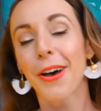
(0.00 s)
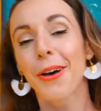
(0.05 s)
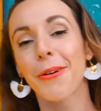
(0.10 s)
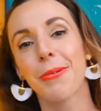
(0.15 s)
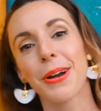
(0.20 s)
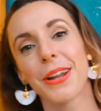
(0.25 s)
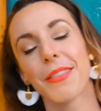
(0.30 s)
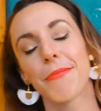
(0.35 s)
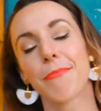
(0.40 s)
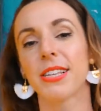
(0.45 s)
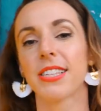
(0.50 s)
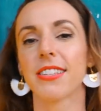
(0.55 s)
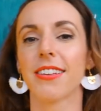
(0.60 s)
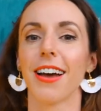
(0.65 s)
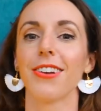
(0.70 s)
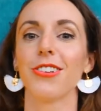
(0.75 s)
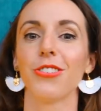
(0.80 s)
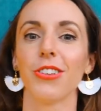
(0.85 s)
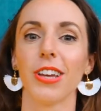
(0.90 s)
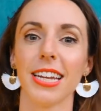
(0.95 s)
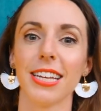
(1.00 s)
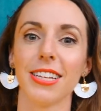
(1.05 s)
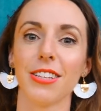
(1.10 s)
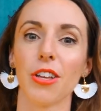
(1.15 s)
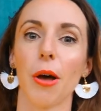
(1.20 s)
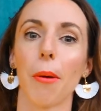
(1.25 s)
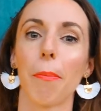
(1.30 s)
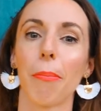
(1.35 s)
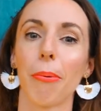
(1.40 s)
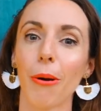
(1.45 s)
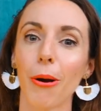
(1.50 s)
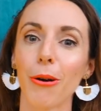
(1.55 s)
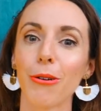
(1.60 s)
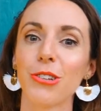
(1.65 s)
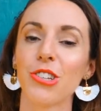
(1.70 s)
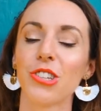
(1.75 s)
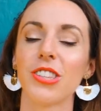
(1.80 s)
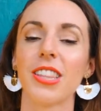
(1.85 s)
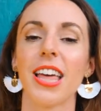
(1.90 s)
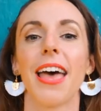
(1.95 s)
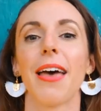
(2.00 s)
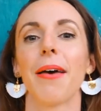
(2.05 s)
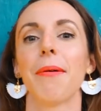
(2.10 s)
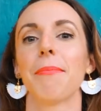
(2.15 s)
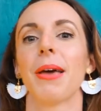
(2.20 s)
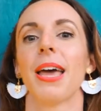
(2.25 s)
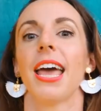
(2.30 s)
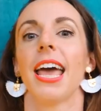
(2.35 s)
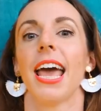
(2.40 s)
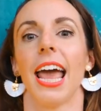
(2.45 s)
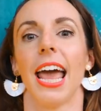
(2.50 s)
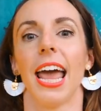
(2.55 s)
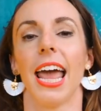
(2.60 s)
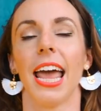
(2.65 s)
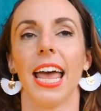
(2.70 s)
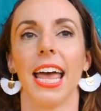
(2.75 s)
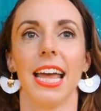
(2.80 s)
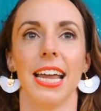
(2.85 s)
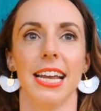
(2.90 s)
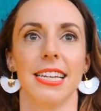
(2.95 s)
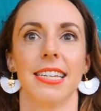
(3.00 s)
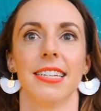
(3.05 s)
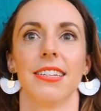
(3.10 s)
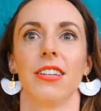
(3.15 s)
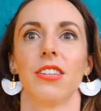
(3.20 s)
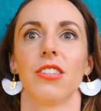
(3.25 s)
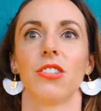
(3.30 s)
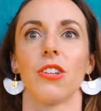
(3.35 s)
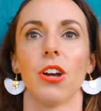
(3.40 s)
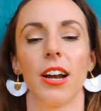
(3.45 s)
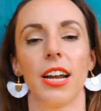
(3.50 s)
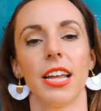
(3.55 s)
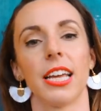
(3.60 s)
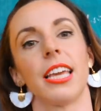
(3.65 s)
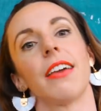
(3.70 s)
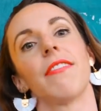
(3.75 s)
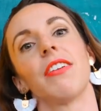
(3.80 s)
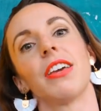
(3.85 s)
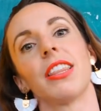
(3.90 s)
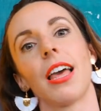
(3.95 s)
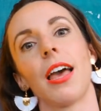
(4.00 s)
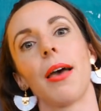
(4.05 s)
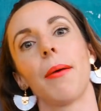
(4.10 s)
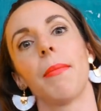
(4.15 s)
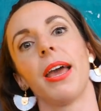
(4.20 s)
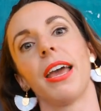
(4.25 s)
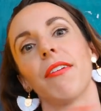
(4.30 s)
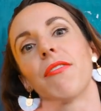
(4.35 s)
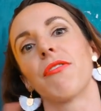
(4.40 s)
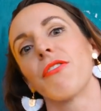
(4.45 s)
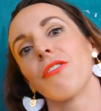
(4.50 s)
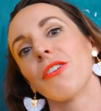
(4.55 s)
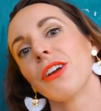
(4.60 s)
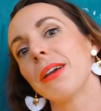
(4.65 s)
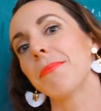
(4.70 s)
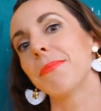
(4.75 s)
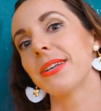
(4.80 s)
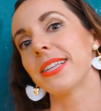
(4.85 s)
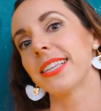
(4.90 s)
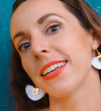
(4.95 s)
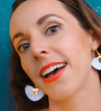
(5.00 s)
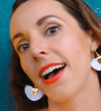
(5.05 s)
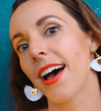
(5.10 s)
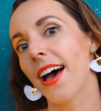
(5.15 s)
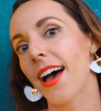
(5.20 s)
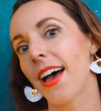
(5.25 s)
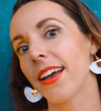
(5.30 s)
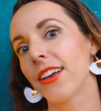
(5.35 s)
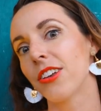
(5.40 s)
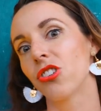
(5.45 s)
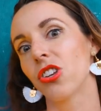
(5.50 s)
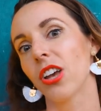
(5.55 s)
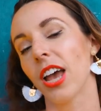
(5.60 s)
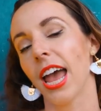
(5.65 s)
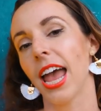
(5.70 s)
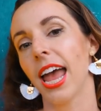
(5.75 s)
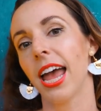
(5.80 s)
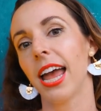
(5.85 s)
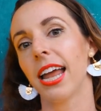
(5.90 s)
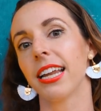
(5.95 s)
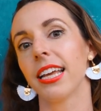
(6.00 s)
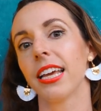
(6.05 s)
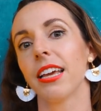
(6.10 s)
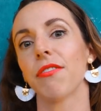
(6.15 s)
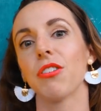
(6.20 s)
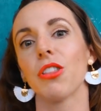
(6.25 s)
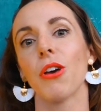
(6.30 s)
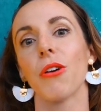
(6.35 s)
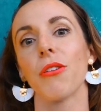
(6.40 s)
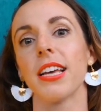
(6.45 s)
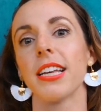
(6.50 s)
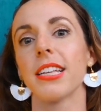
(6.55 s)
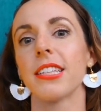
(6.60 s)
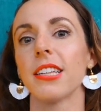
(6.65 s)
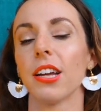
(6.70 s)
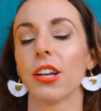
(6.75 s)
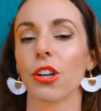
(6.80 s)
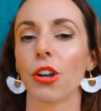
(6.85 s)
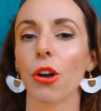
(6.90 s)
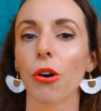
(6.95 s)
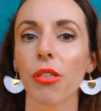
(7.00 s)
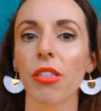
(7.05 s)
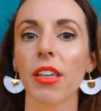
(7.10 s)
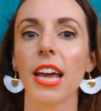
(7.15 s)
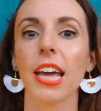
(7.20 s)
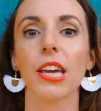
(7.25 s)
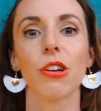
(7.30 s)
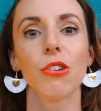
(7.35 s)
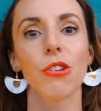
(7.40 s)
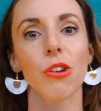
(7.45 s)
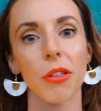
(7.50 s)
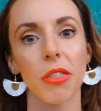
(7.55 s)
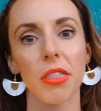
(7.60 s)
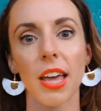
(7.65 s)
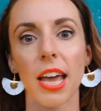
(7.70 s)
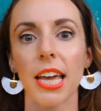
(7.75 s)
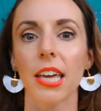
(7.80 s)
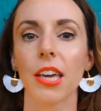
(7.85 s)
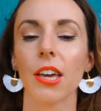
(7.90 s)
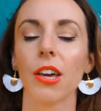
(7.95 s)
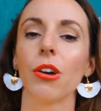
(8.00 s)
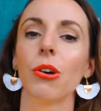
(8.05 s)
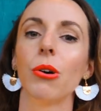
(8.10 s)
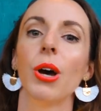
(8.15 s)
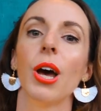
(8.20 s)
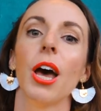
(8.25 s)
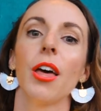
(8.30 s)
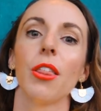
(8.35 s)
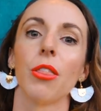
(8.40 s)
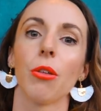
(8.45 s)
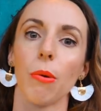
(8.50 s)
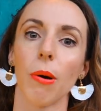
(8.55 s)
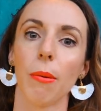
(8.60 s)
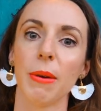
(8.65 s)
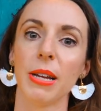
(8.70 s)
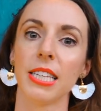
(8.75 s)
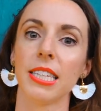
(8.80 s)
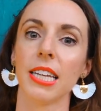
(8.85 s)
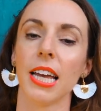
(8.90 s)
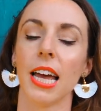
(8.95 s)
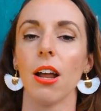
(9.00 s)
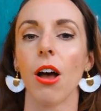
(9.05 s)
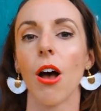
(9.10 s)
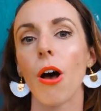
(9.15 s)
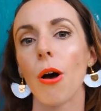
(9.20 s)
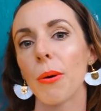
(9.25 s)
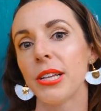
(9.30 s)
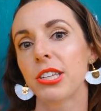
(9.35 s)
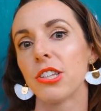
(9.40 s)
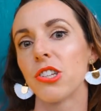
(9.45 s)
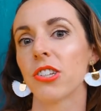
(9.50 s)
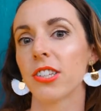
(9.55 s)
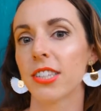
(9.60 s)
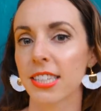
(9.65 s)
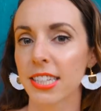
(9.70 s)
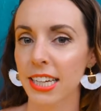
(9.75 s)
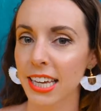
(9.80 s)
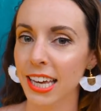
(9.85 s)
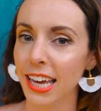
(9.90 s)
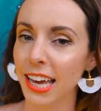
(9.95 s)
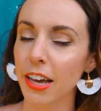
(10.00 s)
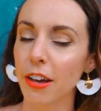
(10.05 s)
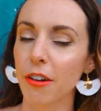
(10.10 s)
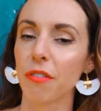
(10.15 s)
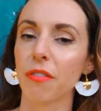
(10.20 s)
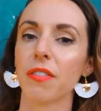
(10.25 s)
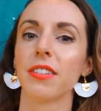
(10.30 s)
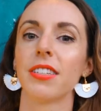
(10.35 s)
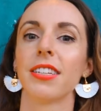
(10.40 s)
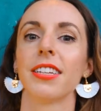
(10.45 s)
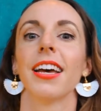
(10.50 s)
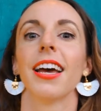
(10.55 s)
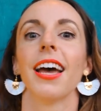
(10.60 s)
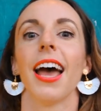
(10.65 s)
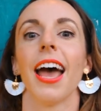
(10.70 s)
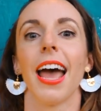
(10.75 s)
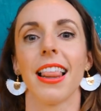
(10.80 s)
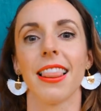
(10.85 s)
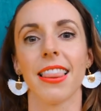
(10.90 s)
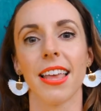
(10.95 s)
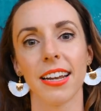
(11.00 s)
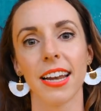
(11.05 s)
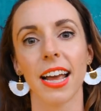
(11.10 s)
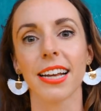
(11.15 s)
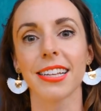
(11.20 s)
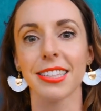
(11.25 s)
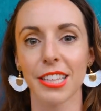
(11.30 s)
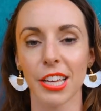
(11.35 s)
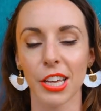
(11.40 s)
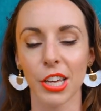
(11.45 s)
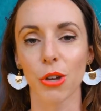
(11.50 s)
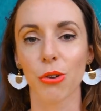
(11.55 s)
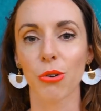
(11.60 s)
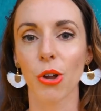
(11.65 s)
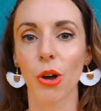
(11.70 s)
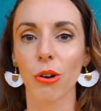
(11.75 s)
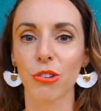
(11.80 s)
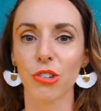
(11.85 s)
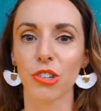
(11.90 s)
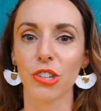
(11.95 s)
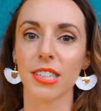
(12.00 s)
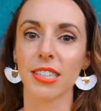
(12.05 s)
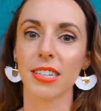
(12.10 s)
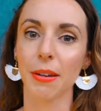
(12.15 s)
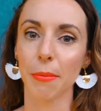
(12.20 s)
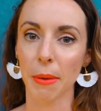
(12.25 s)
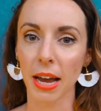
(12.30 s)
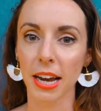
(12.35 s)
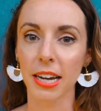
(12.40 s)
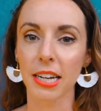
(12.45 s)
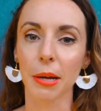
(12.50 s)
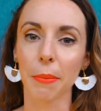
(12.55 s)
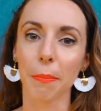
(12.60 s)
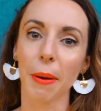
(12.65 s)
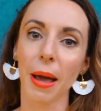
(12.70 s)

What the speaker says: one of the massage ladies approached them and started giving them a free massage. And even though they said, no, thank you, no, thank you, the woman said, oh, it's just a gift. And the next thing you know, she's demanding